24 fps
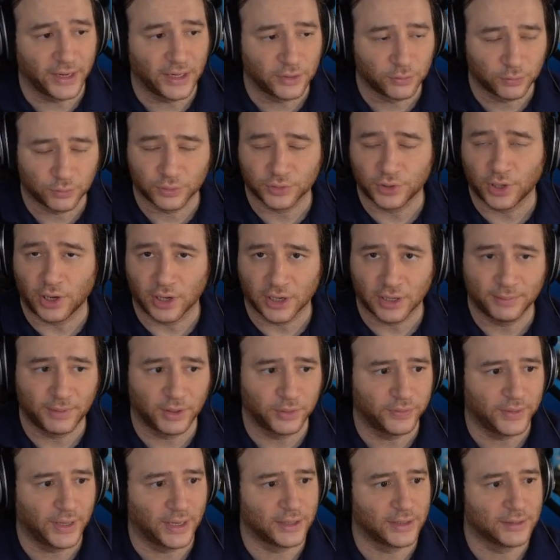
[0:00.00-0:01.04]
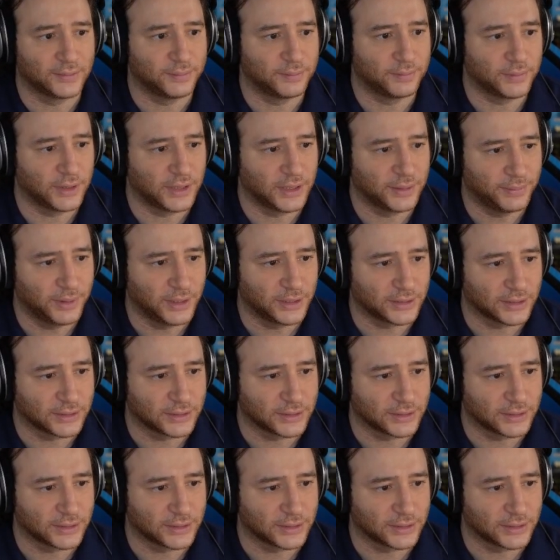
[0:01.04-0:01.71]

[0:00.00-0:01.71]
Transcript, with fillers: and we'll talk about that in a, in a bit,